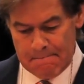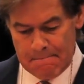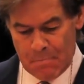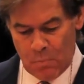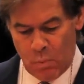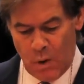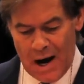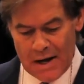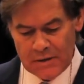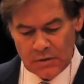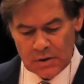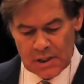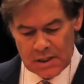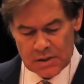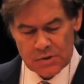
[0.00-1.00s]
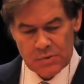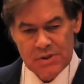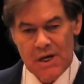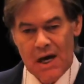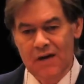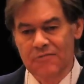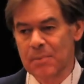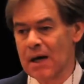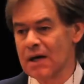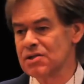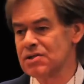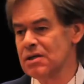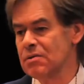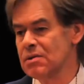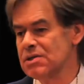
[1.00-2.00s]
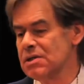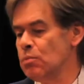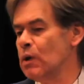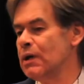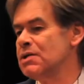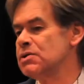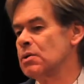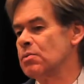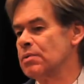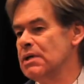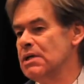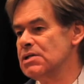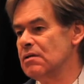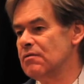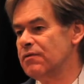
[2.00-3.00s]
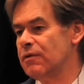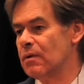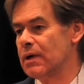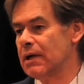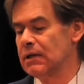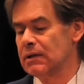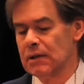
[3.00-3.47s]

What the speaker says: Why do countries have bank secrecy? What is the reason for it?